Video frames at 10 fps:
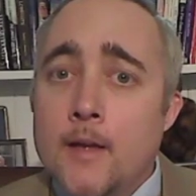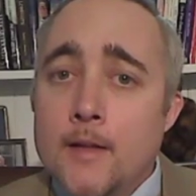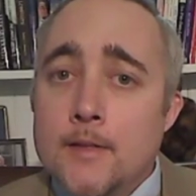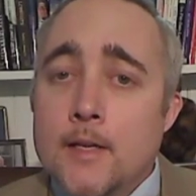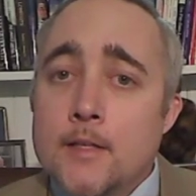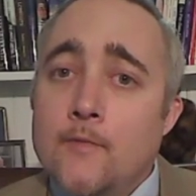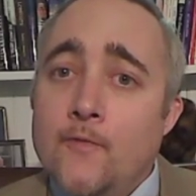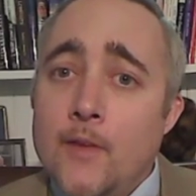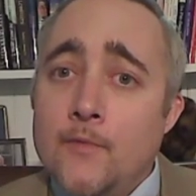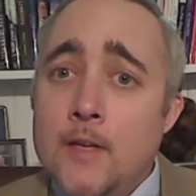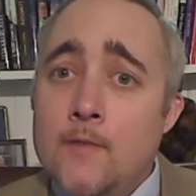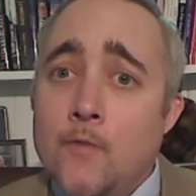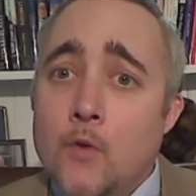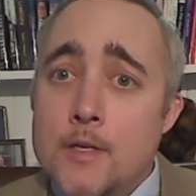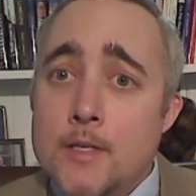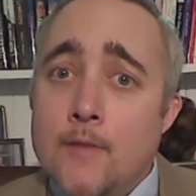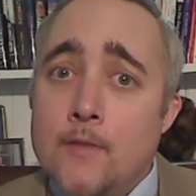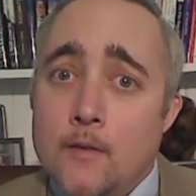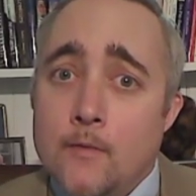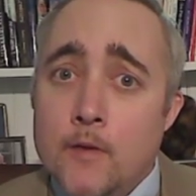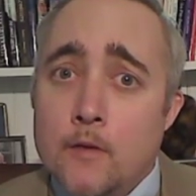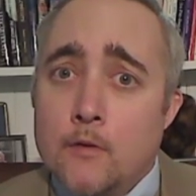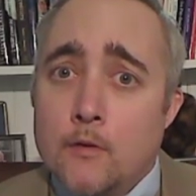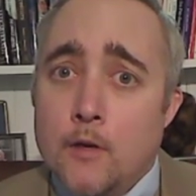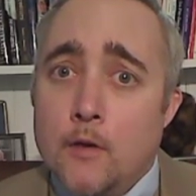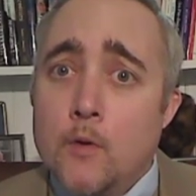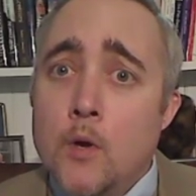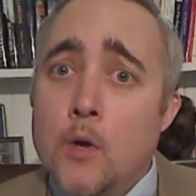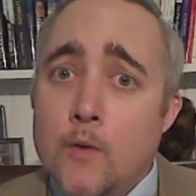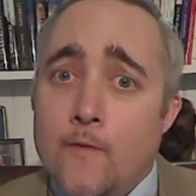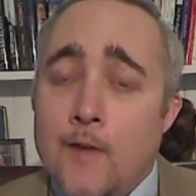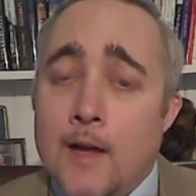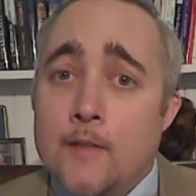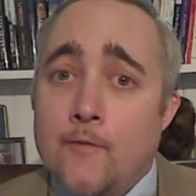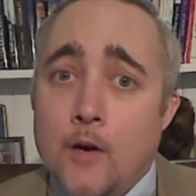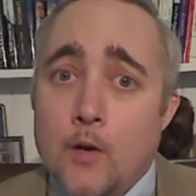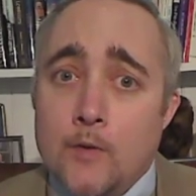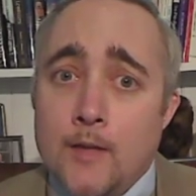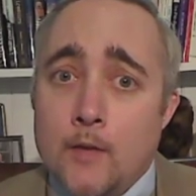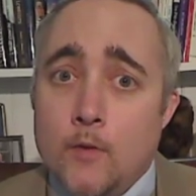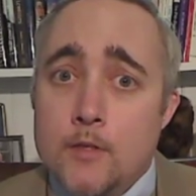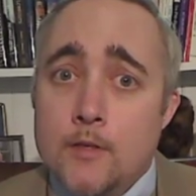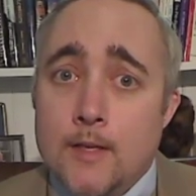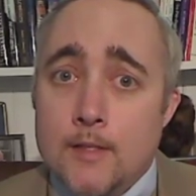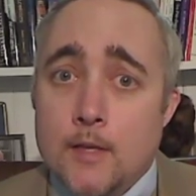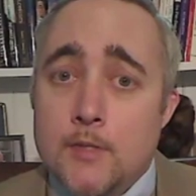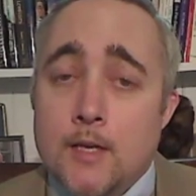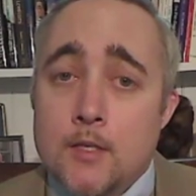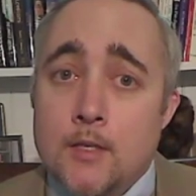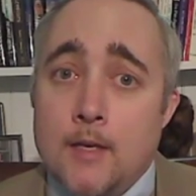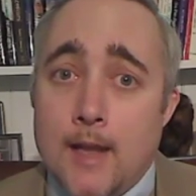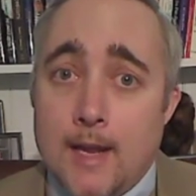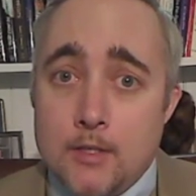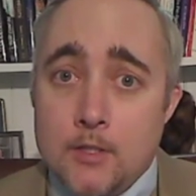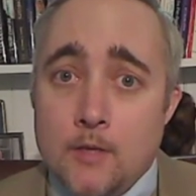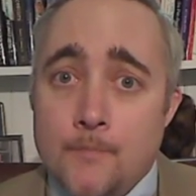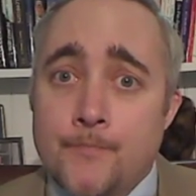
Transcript: In section 1547 of the Vehicle Code, we find the following language in subsection H.